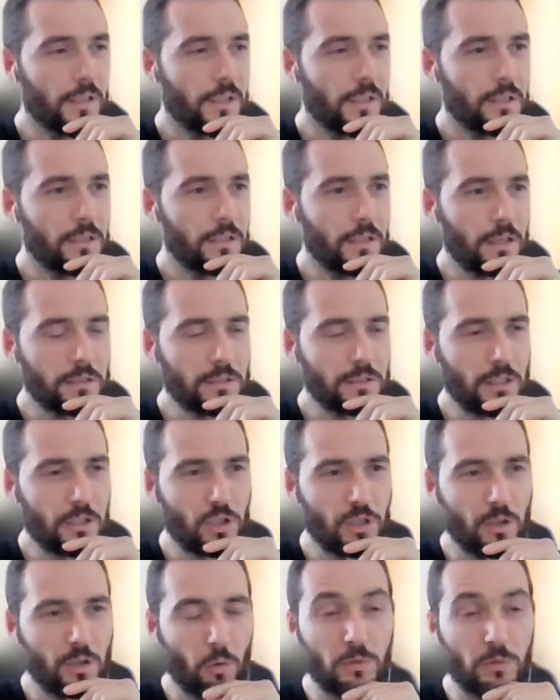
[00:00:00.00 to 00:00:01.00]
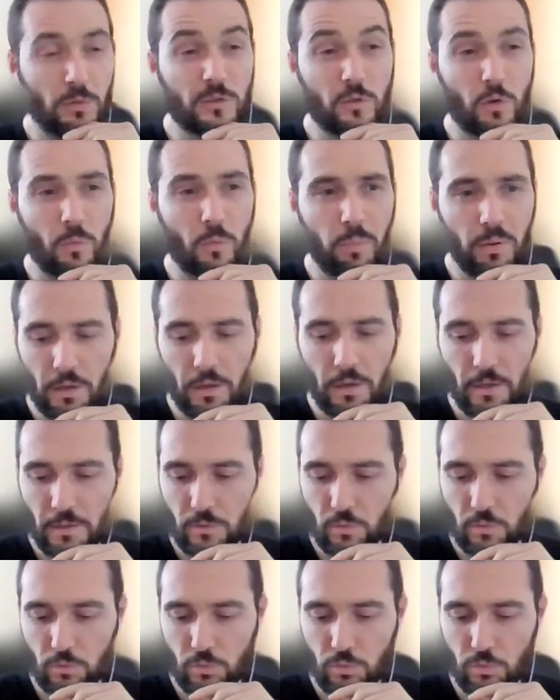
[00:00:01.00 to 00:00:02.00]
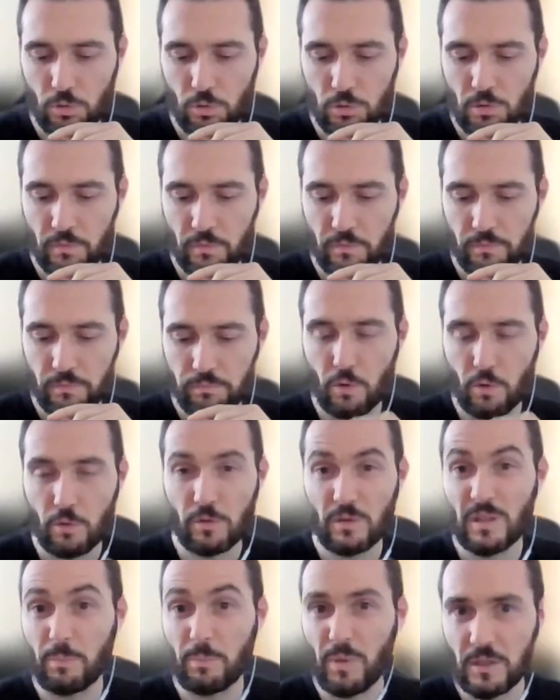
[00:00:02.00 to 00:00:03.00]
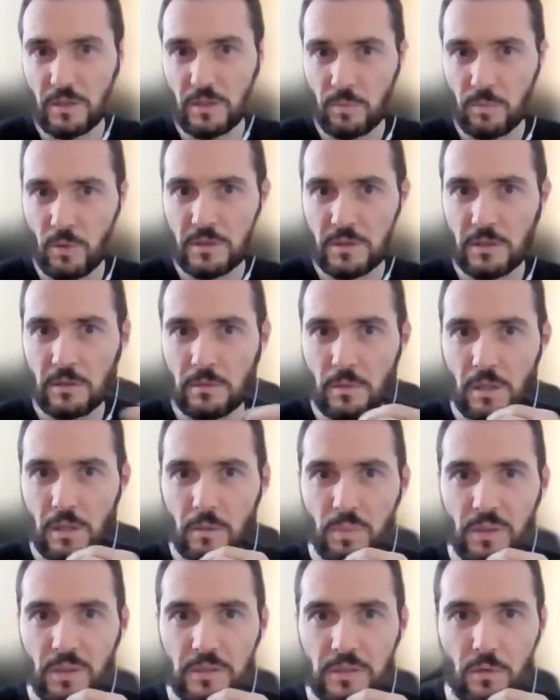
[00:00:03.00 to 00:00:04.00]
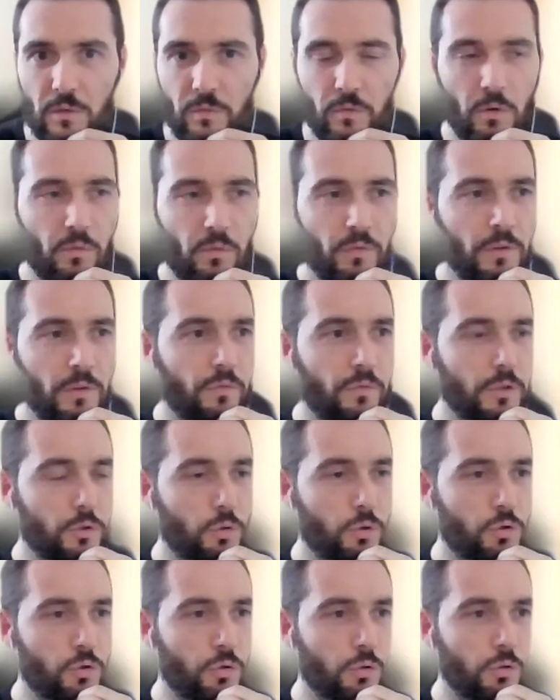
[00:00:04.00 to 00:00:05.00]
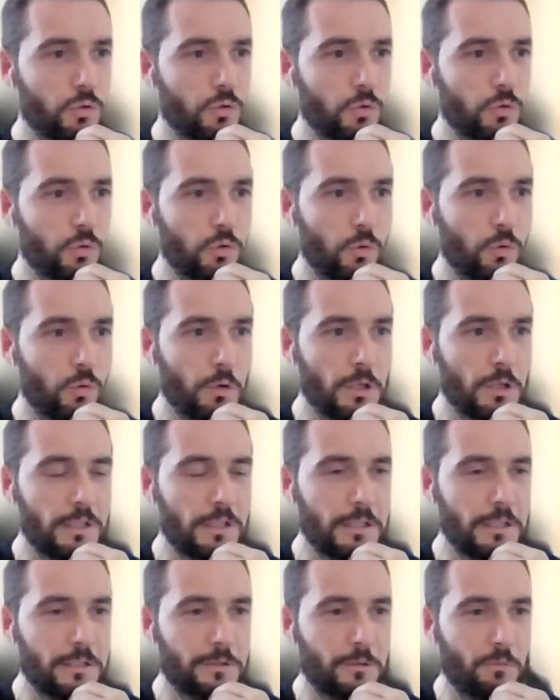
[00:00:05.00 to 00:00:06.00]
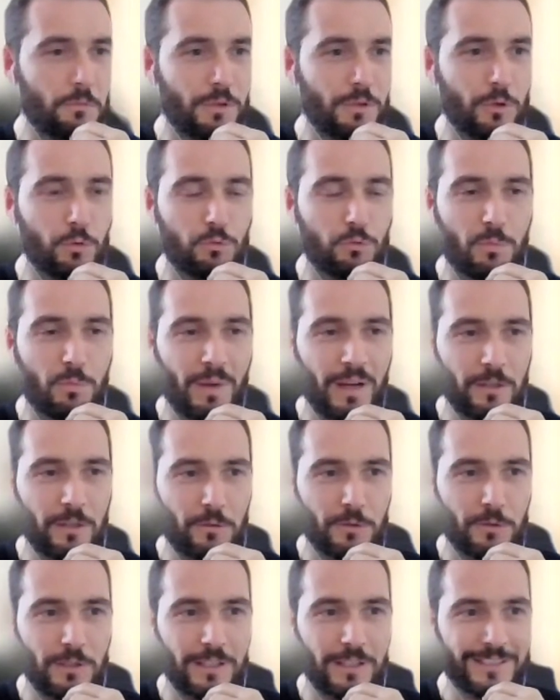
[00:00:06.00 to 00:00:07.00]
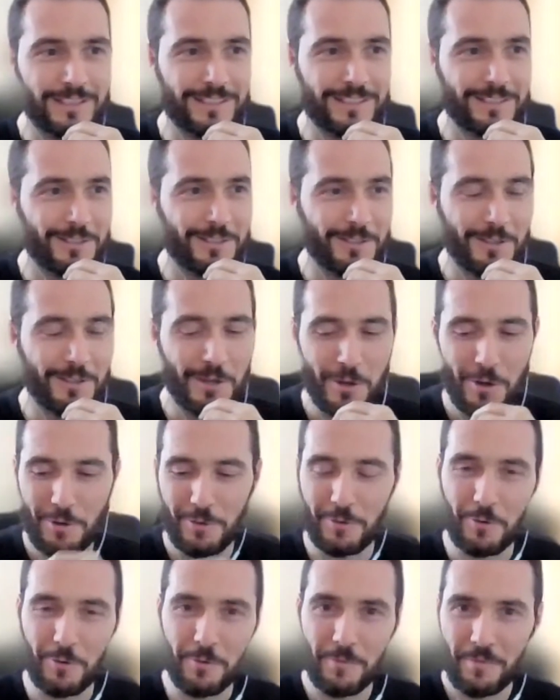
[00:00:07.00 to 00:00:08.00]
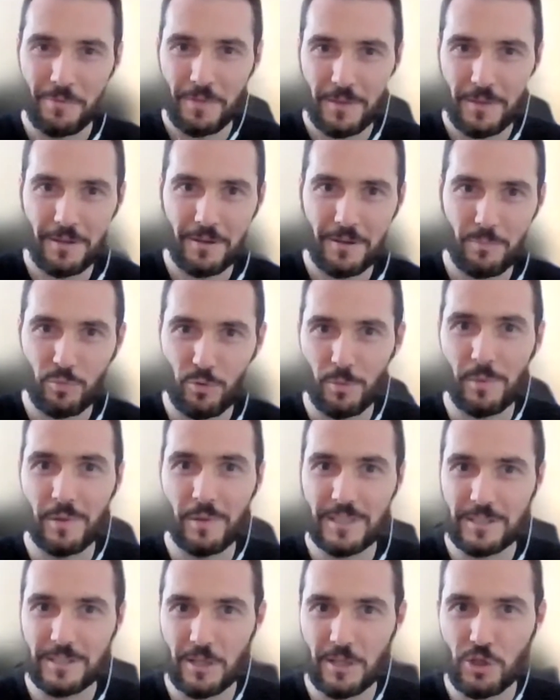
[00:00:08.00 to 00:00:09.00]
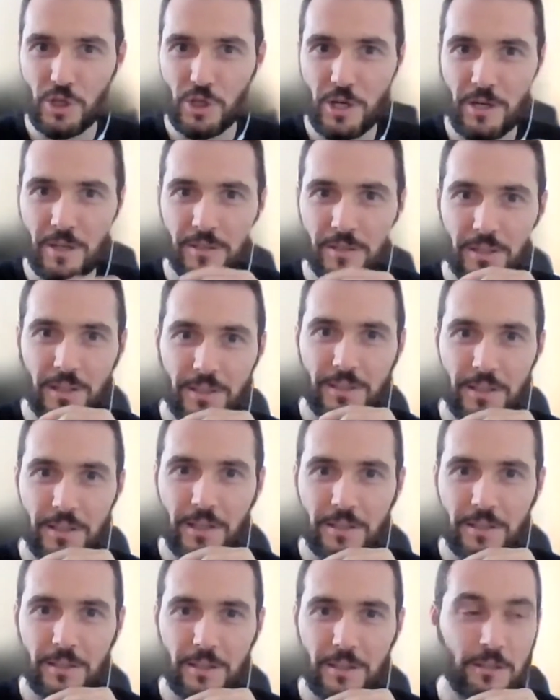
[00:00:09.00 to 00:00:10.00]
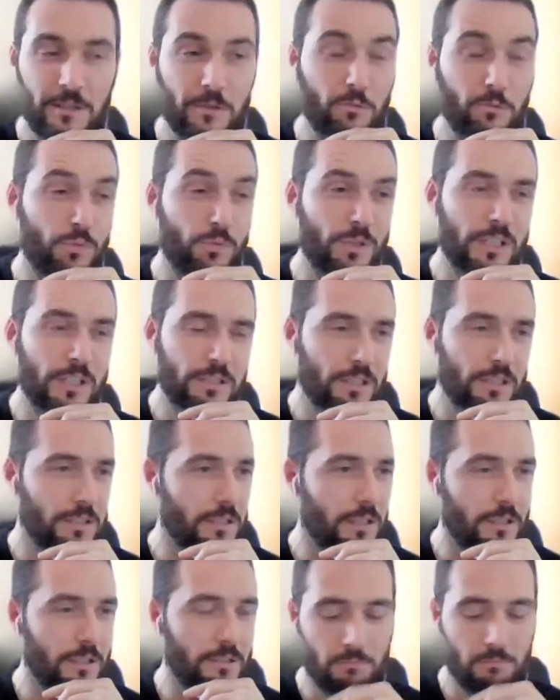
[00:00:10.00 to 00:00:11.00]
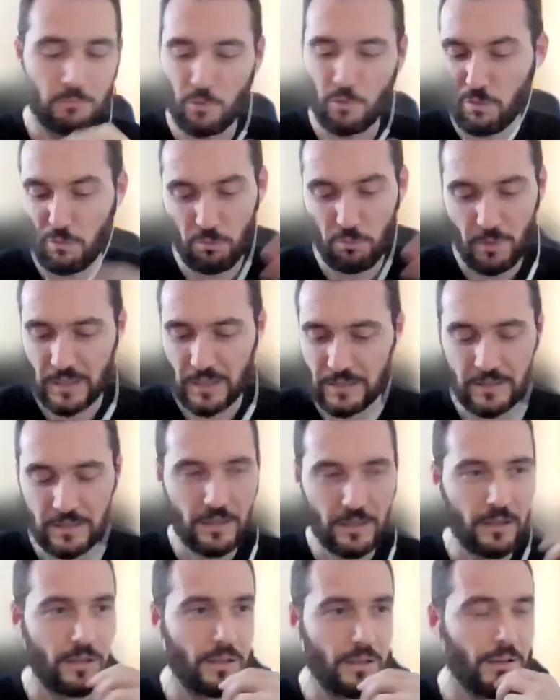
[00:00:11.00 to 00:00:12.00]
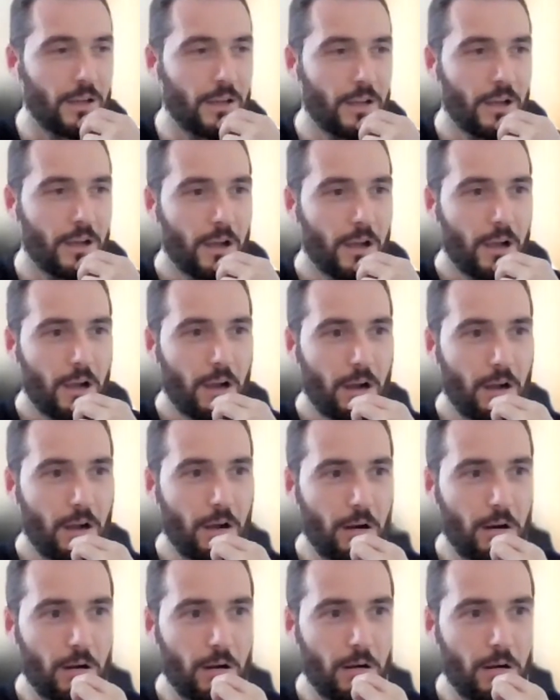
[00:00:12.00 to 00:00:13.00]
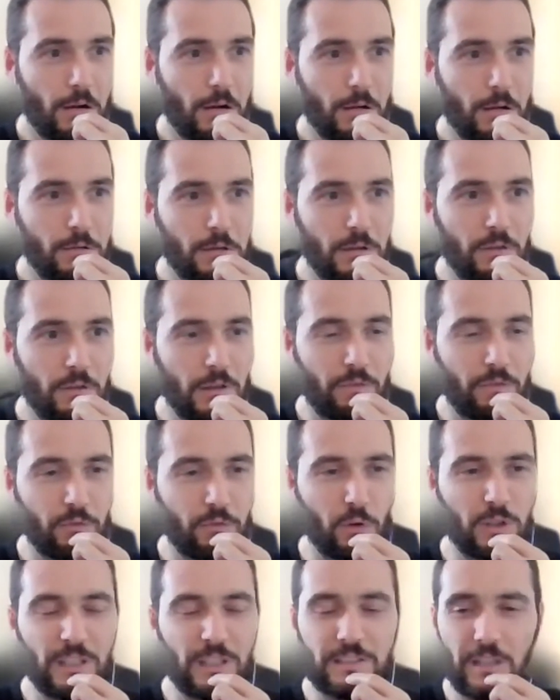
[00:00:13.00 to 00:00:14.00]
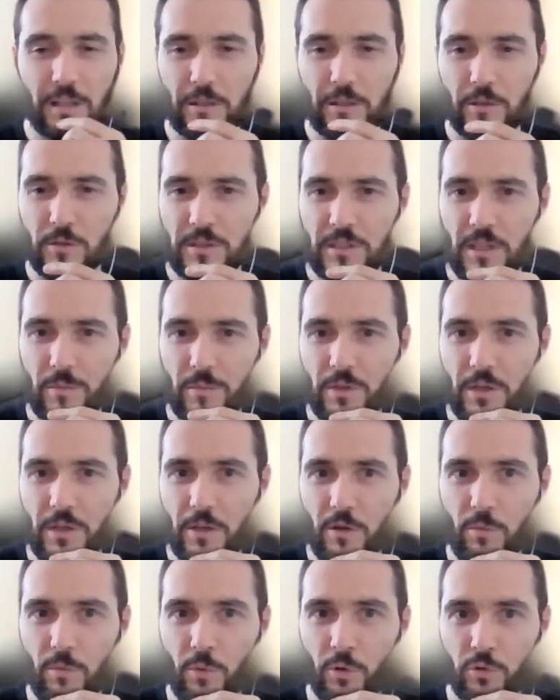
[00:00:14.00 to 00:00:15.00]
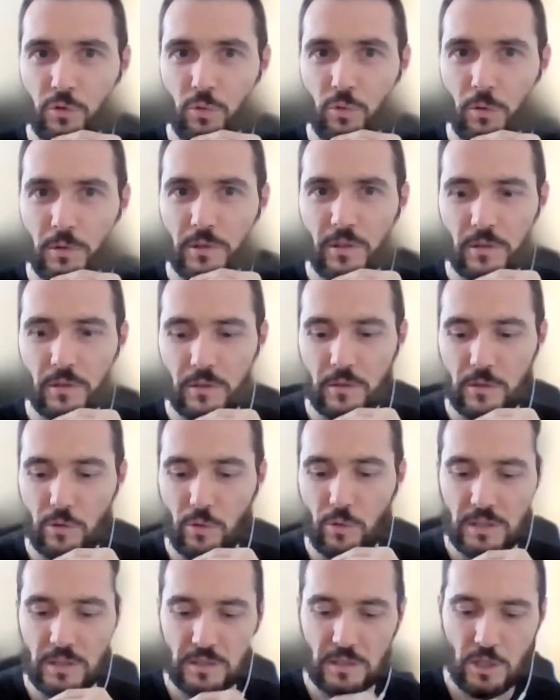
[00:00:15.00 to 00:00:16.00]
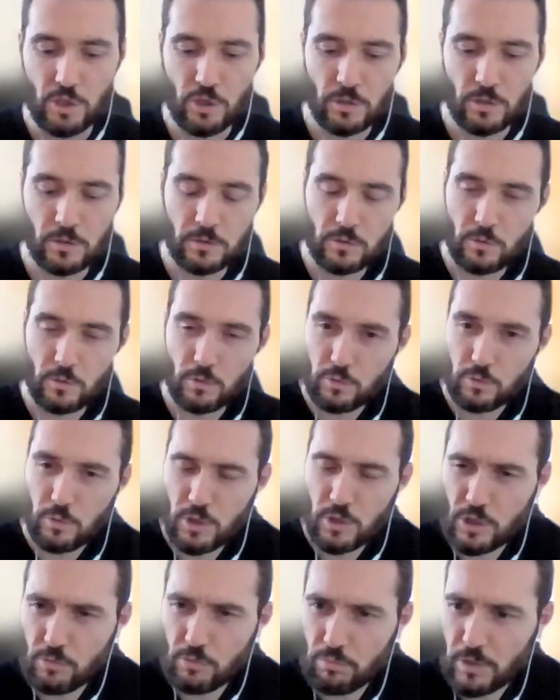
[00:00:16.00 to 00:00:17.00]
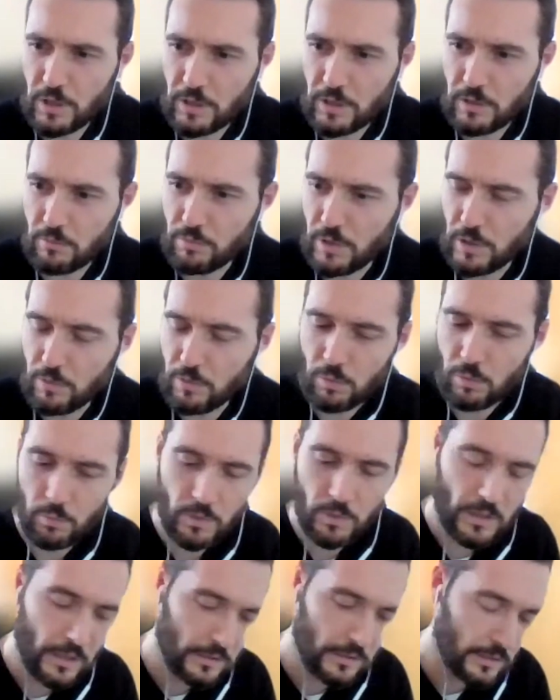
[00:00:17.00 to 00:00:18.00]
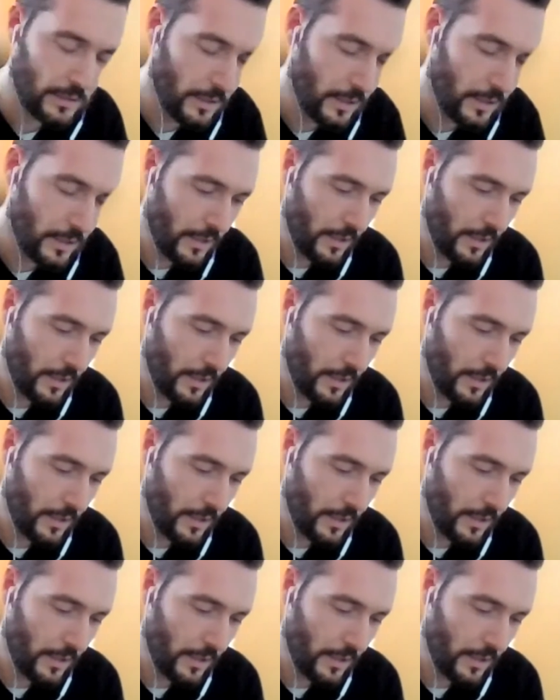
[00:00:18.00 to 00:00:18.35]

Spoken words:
that actually also apply to a lot of other departments and pieces of infrastructure. So it's a really good reminder that problematics are shared and the risk and the threats are if not exactly the same, they are common to all the organization. So actually really, really cool with that.